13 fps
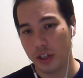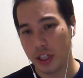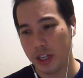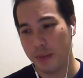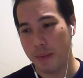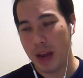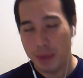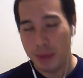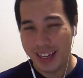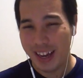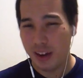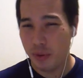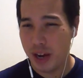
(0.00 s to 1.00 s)
you can maybe get
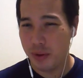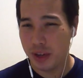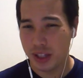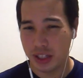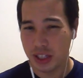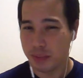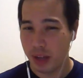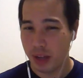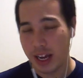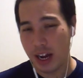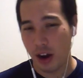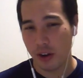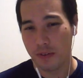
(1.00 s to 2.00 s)
away with just playing it
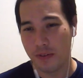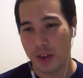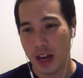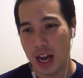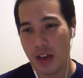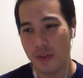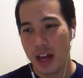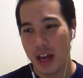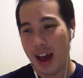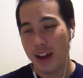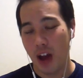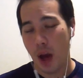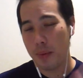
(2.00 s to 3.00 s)
out in 5 and
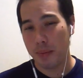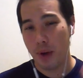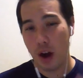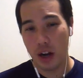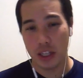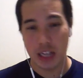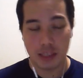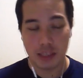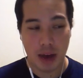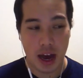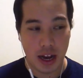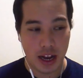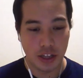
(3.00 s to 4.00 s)
not be punished as
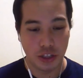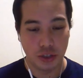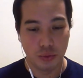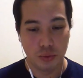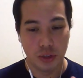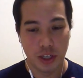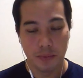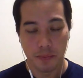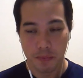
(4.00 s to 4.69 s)
bad as you would